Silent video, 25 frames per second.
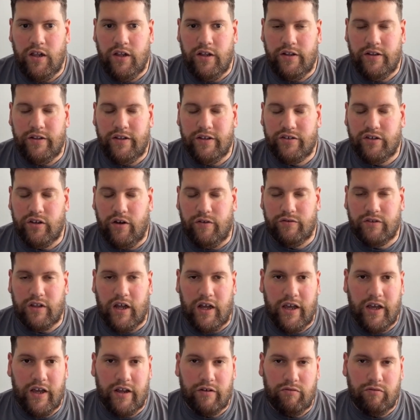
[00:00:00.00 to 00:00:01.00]
The soft
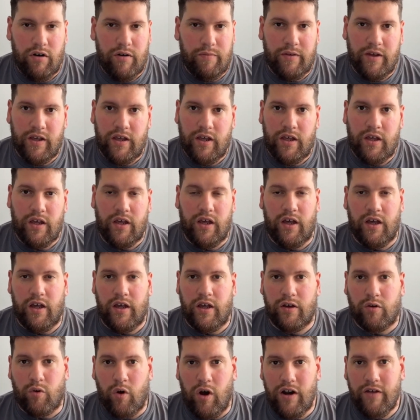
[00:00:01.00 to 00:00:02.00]
tire will be
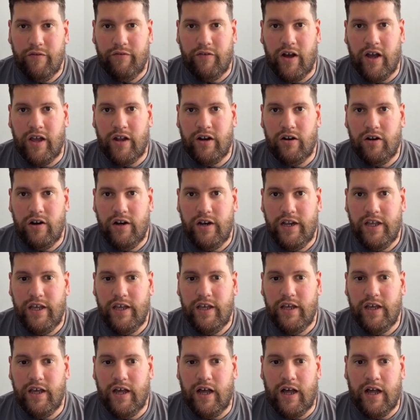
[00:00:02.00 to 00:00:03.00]
qualifying
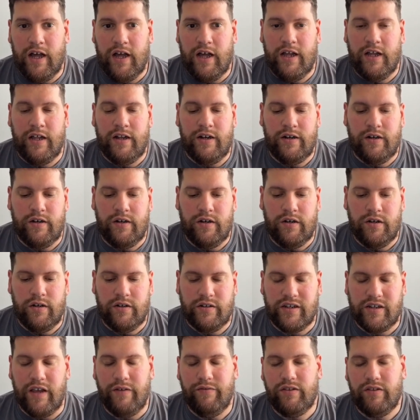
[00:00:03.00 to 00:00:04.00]
only and
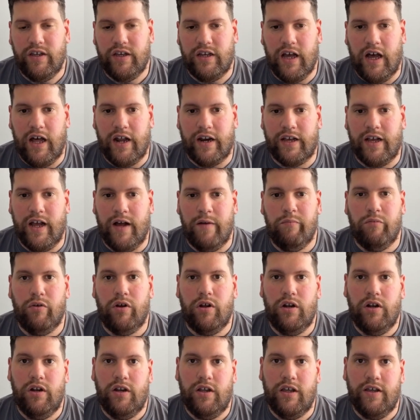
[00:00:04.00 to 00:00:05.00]
safety car
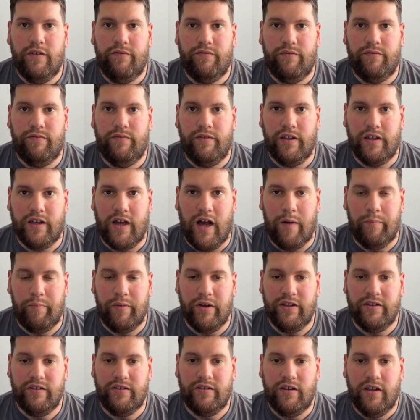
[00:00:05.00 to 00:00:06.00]
gamble if it
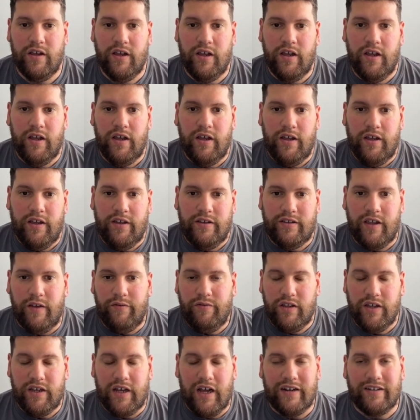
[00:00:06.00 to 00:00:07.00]
happens.
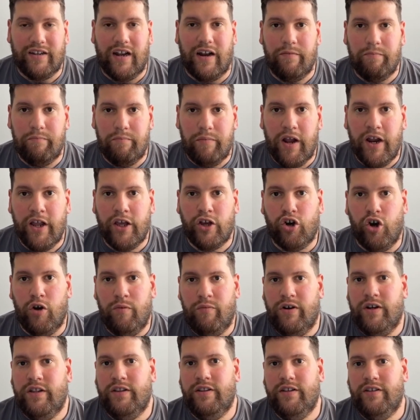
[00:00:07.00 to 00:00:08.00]
Safety cars are very
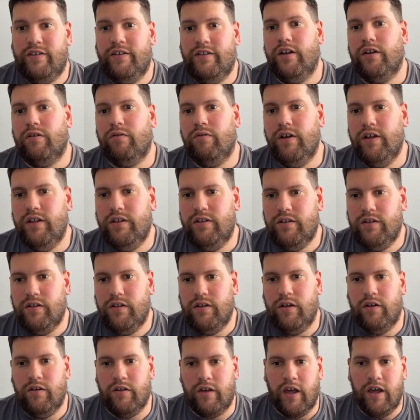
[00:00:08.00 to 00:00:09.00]
common in this circuit,
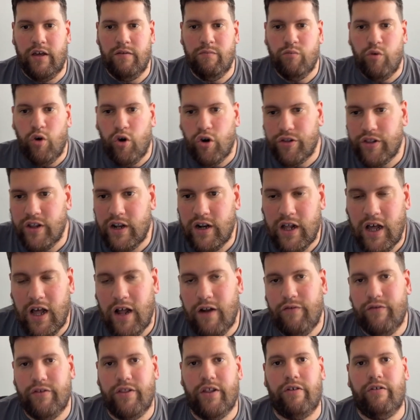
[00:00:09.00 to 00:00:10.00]
okay? More than
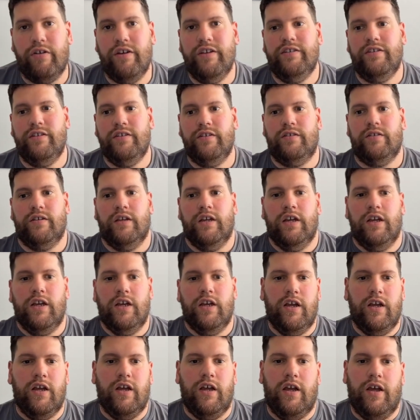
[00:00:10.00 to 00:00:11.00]
half of the races
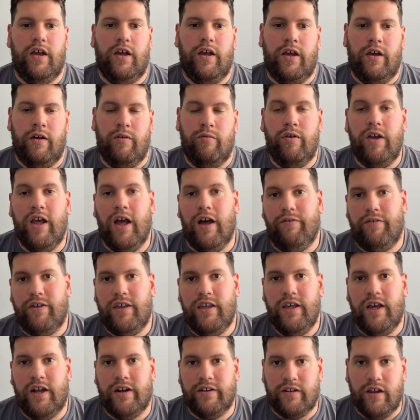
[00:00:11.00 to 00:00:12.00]
we have
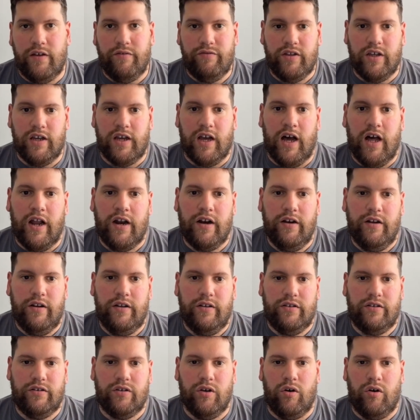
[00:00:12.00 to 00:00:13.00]
here safety car,
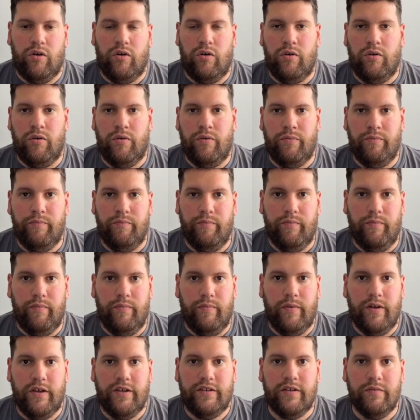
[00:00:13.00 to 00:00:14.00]
so
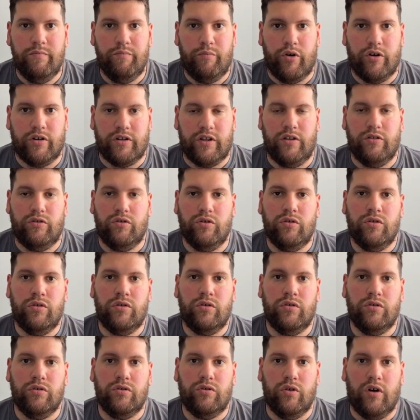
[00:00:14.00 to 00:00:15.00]
it's important
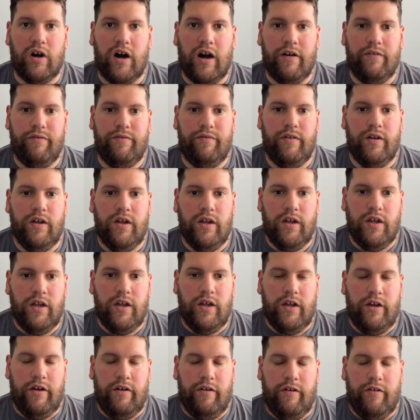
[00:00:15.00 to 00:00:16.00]
to have
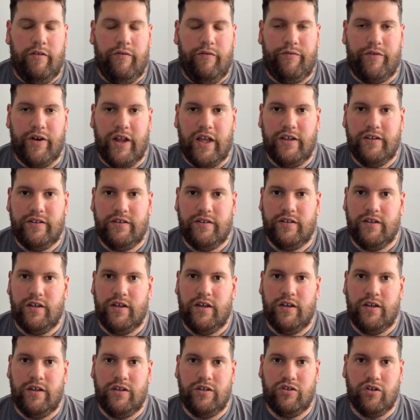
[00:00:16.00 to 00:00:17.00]
fresh
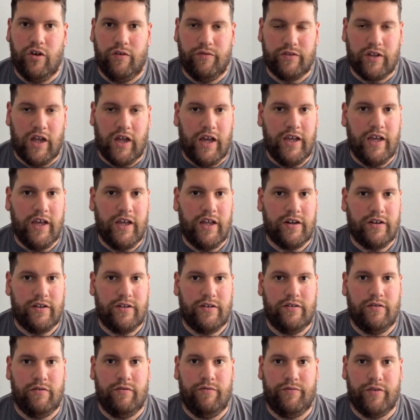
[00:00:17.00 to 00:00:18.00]
soft
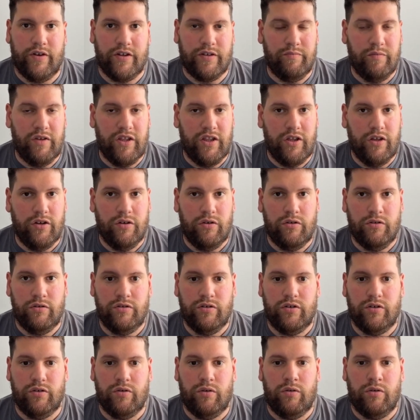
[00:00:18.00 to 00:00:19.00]
tires or fresh
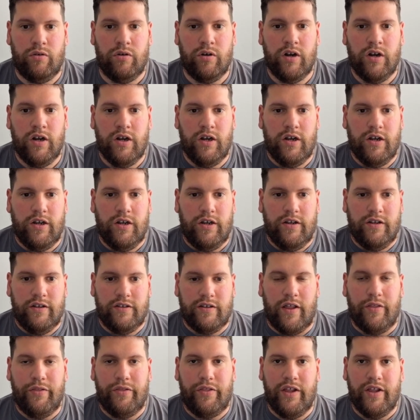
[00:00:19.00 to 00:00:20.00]
mediums or
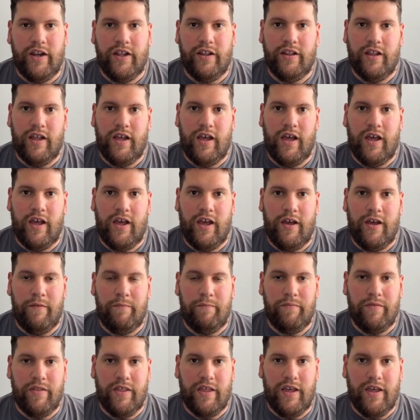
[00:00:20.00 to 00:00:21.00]
something
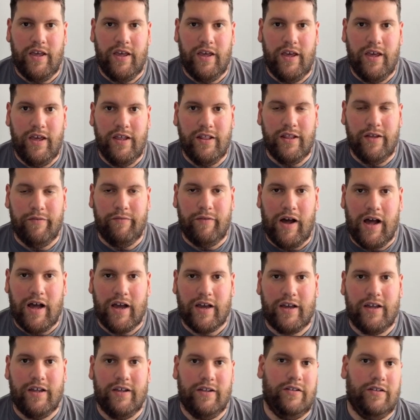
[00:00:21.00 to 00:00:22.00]
in the
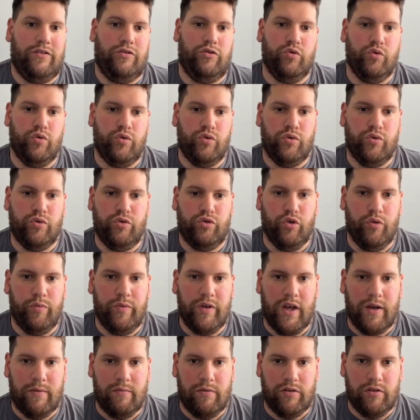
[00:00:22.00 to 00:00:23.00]
back to be
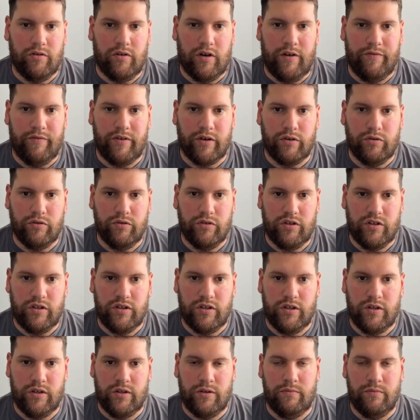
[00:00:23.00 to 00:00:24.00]
able to have a good
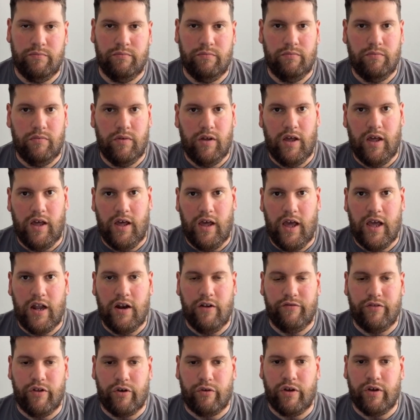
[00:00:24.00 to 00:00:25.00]
end
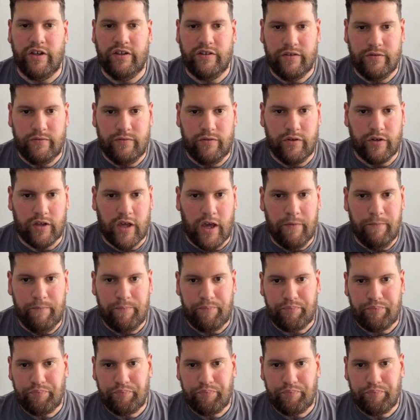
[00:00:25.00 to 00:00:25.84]
of the race, okay?